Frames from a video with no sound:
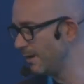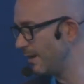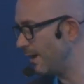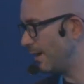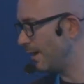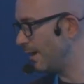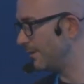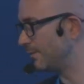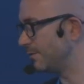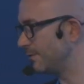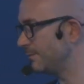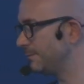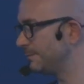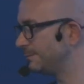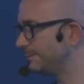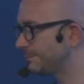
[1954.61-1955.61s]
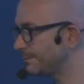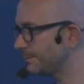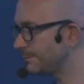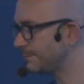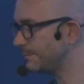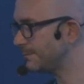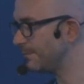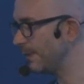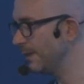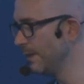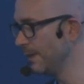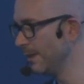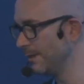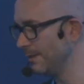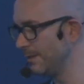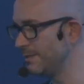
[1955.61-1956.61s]
and Android.
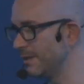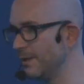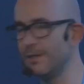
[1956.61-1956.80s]
These are the